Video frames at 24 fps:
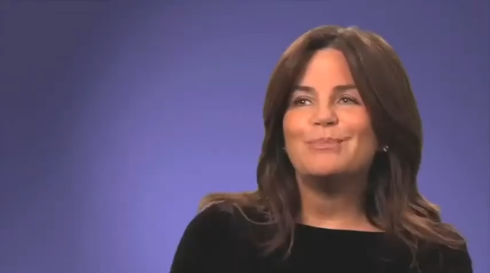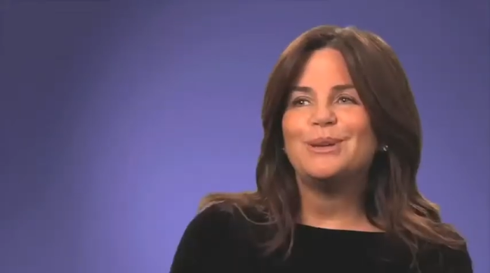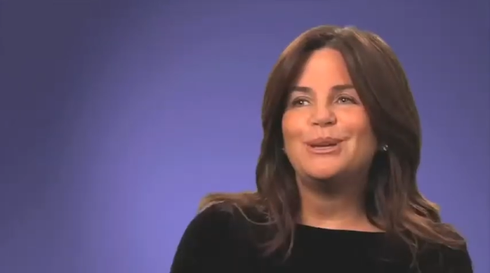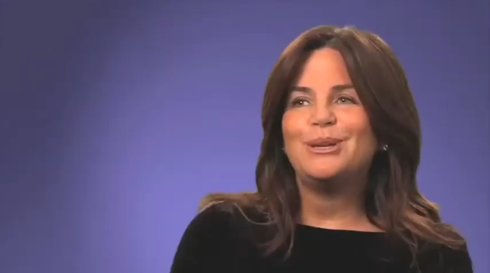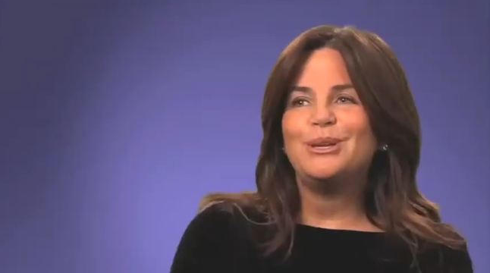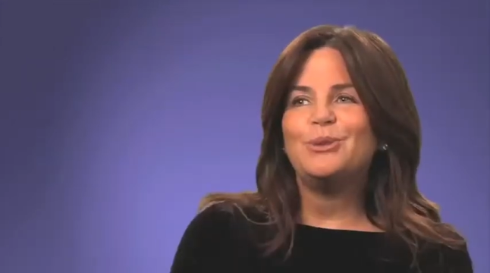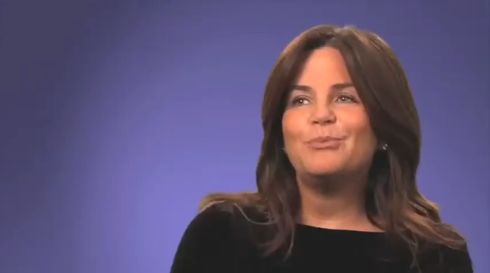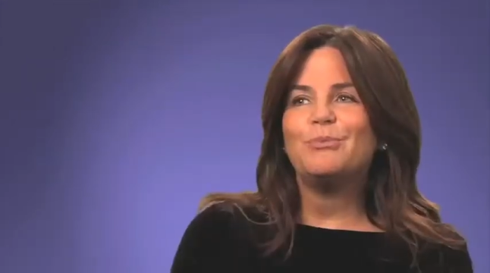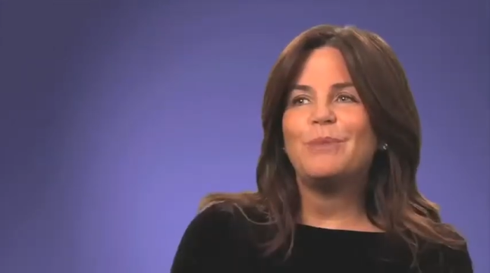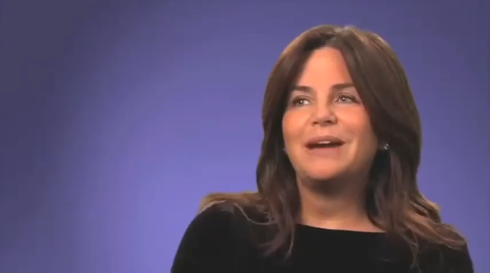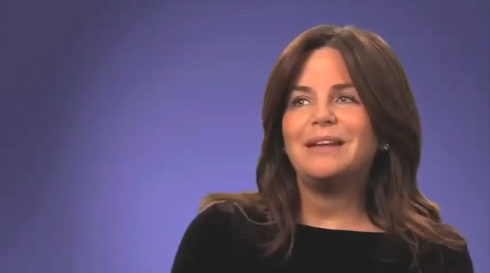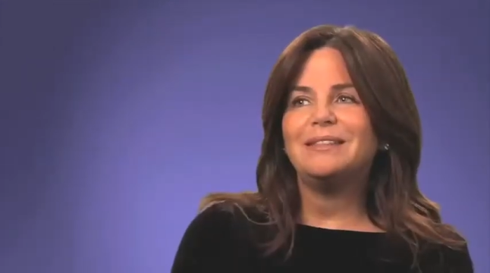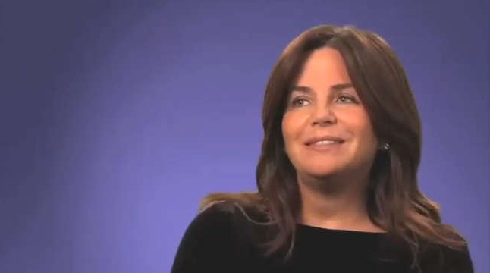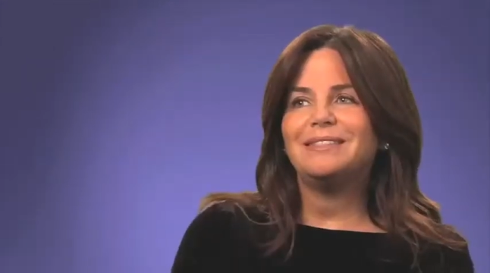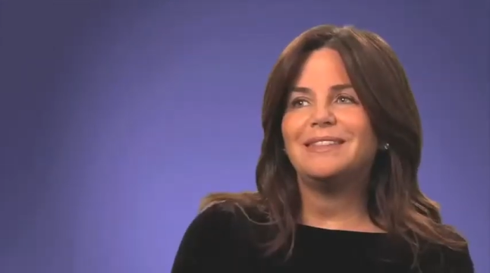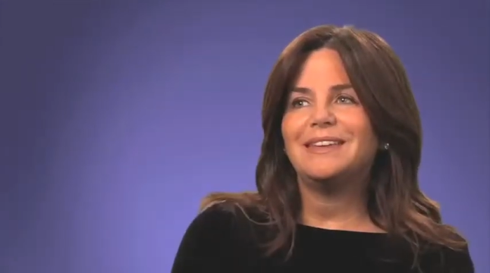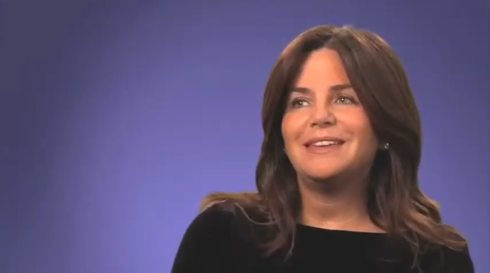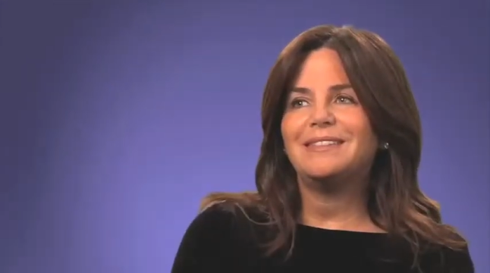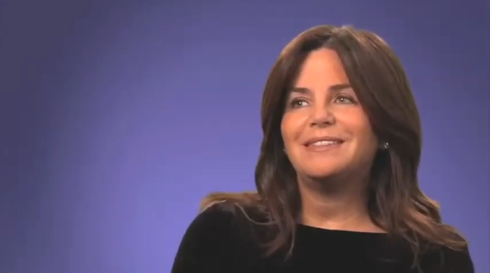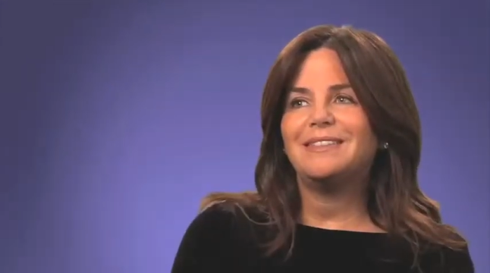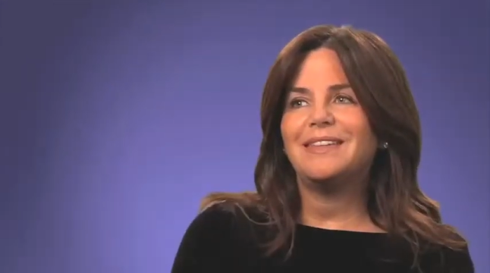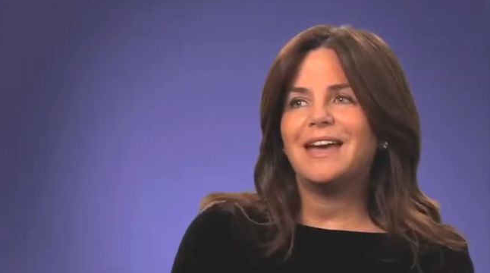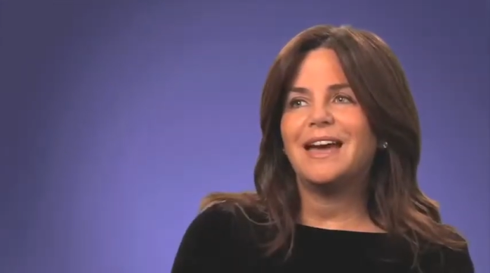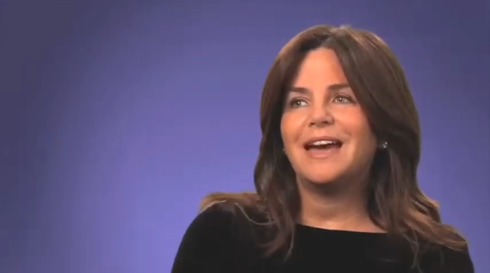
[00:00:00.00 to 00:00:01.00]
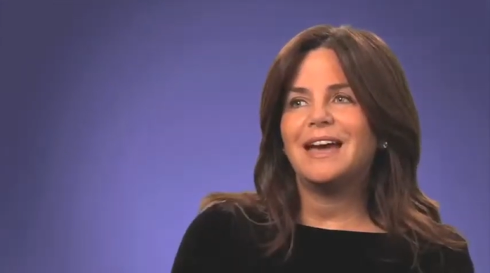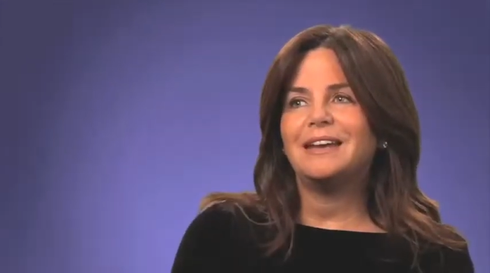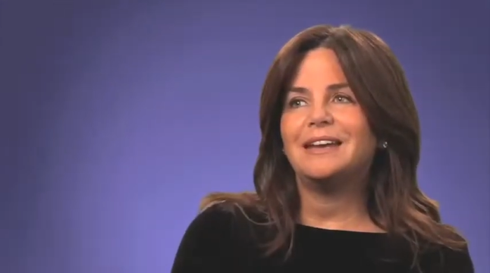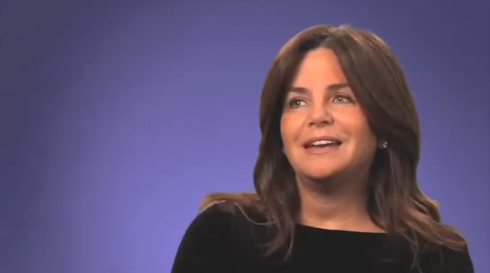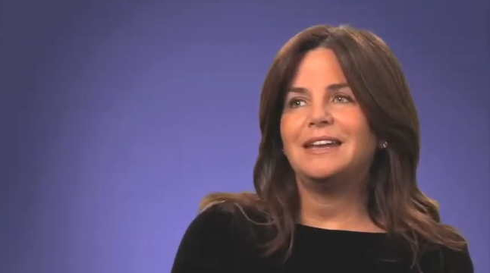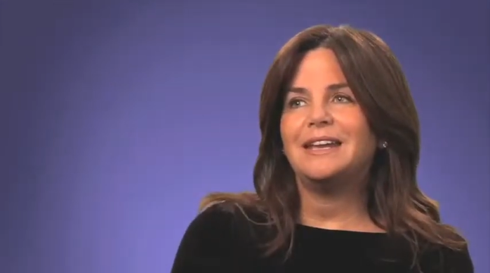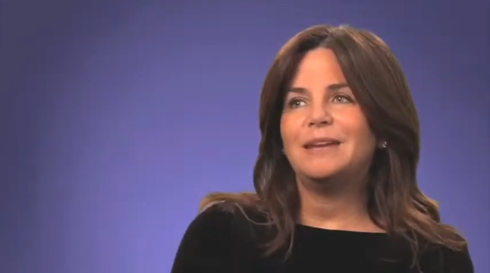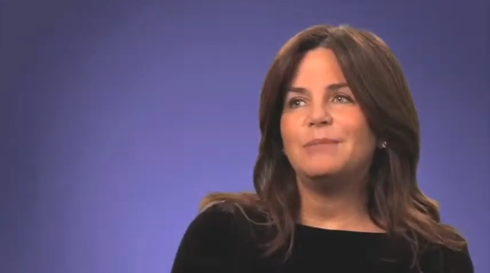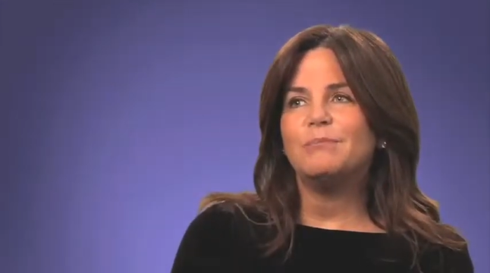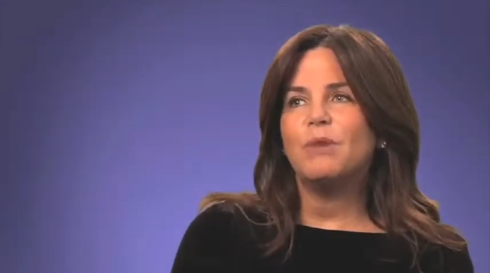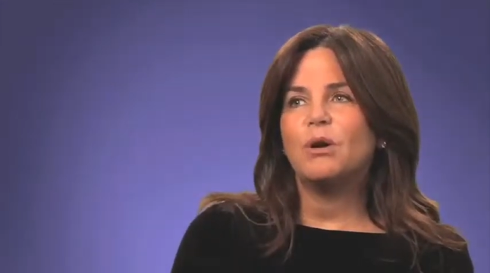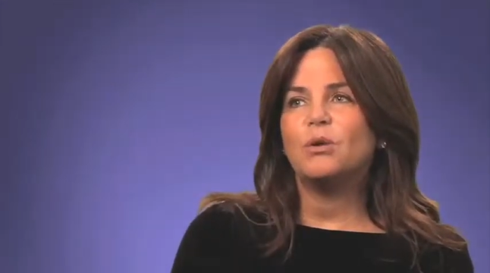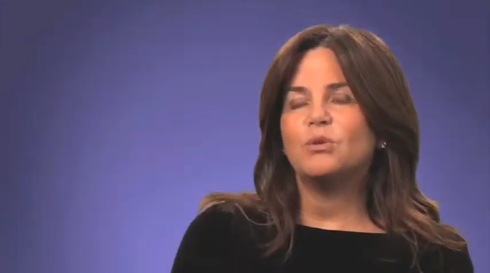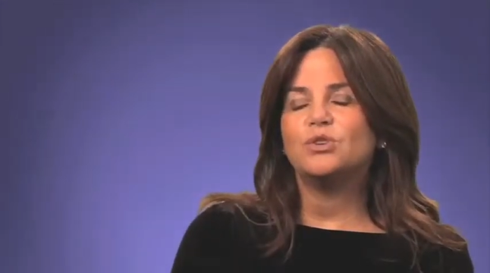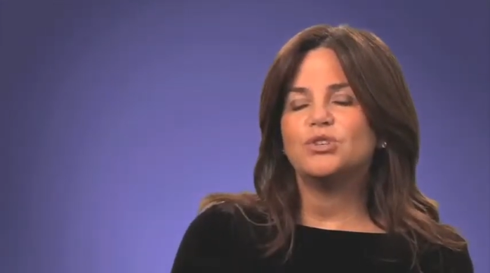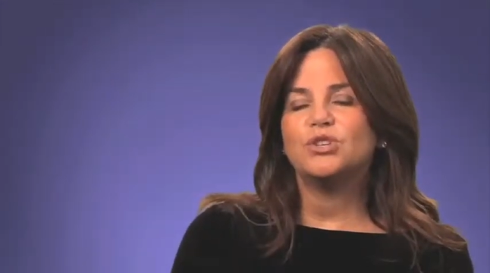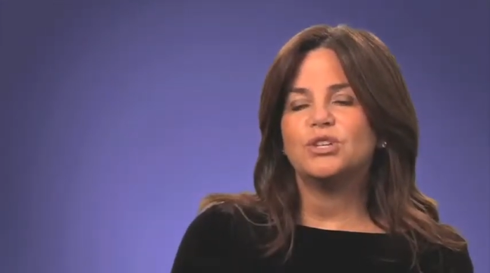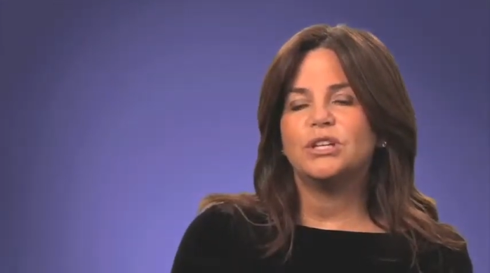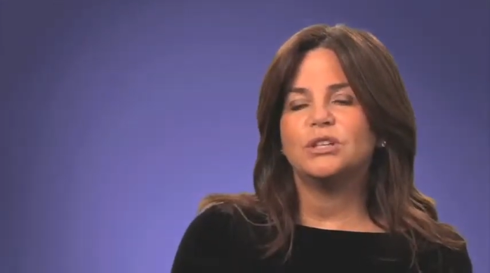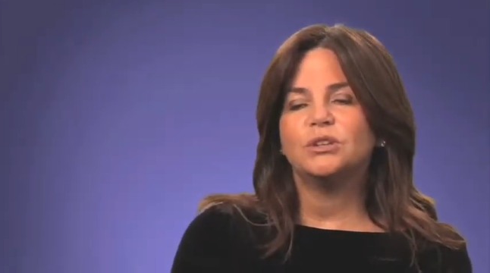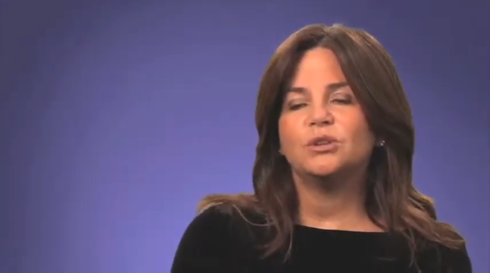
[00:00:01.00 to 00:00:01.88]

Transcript: You might think that emotion